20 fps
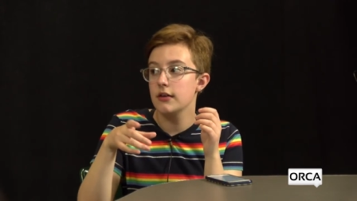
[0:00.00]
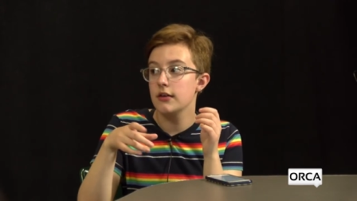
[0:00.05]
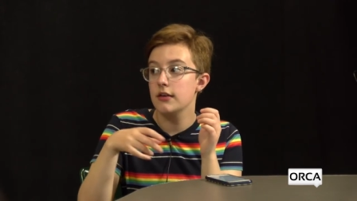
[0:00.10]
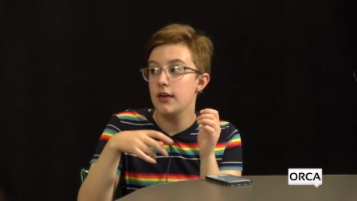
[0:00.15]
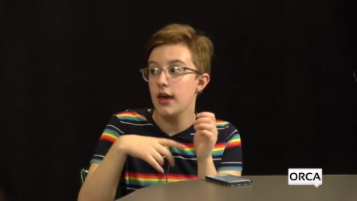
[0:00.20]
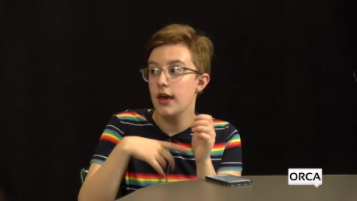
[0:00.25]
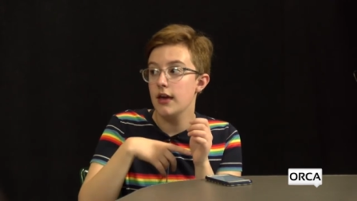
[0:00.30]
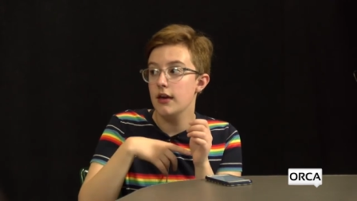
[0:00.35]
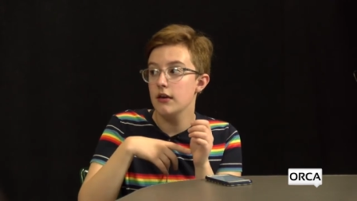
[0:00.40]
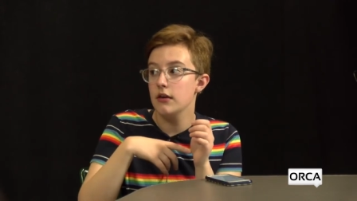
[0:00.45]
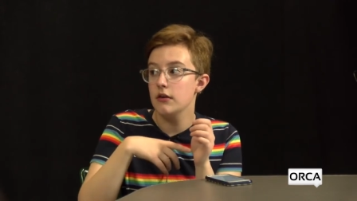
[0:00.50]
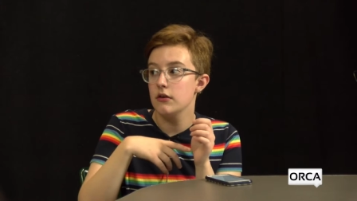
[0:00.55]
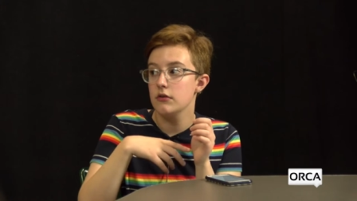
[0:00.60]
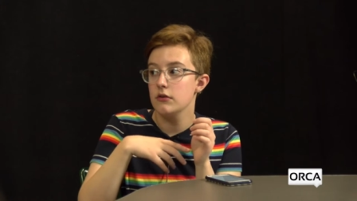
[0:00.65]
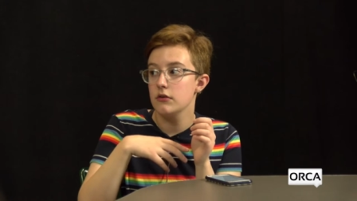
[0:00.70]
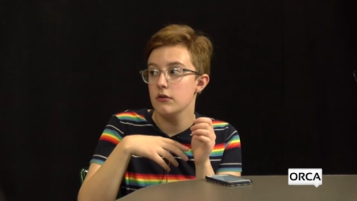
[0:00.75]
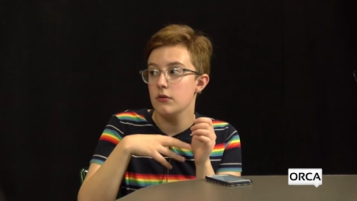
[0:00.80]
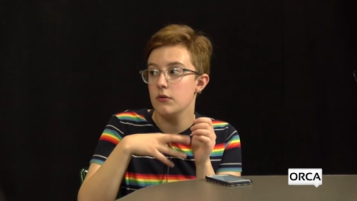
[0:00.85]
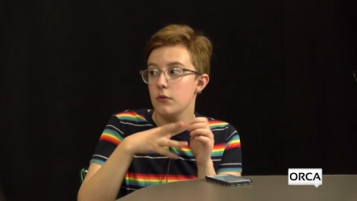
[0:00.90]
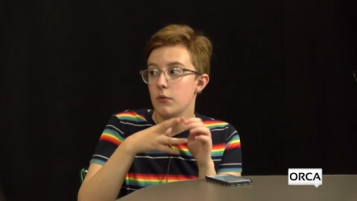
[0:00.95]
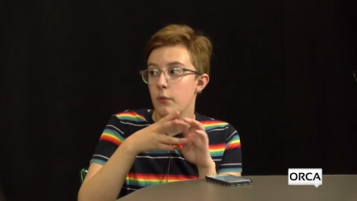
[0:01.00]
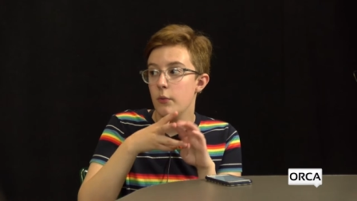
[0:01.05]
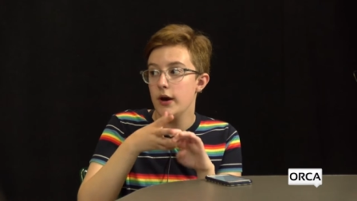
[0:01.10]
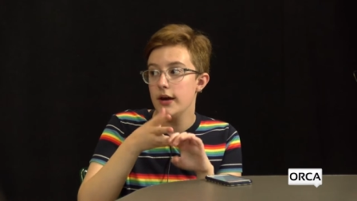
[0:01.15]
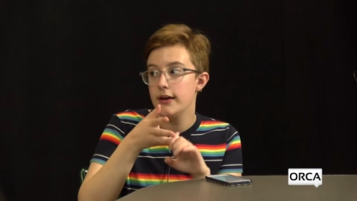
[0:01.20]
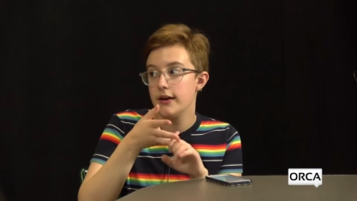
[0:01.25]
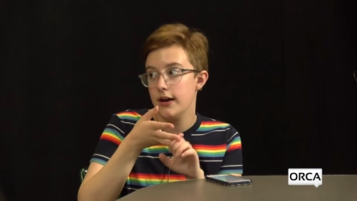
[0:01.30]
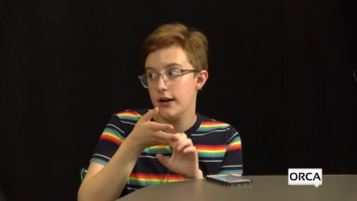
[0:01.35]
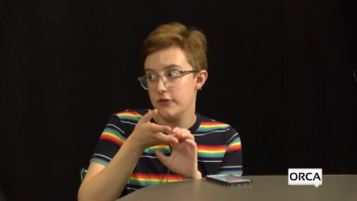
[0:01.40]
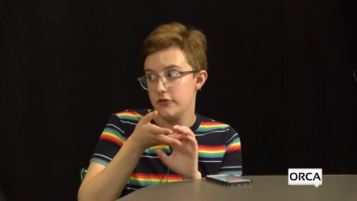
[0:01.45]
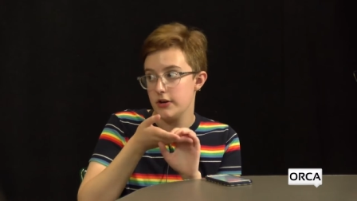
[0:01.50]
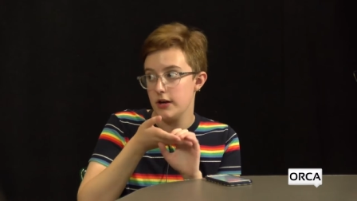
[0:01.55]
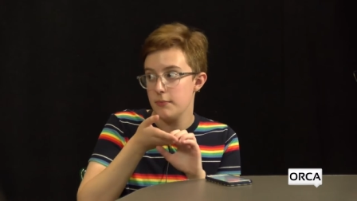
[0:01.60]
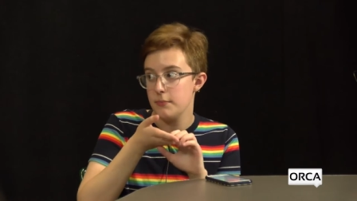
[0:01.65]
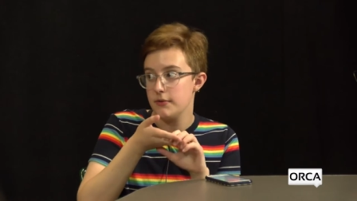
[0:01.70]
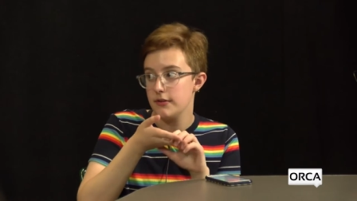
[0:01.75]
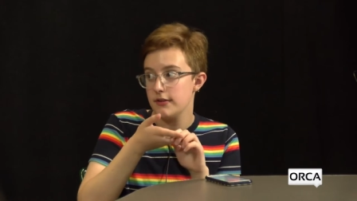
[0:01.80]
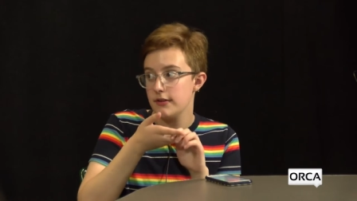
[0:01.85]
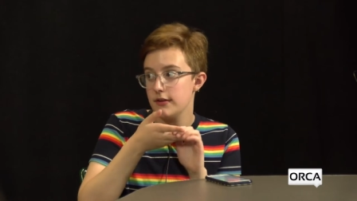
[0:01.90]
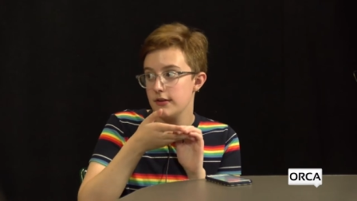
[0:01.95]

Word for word: gay white guy ships